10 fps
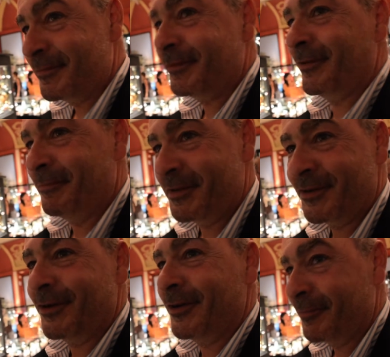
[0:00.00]
between a
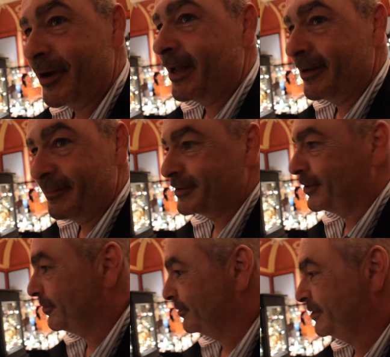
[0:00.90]
maison and a brand. A
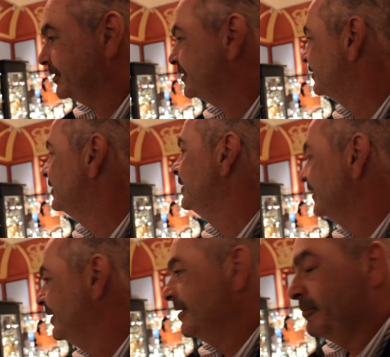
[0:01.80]
maison would just
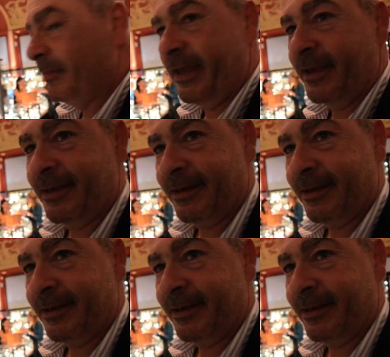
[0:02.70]
make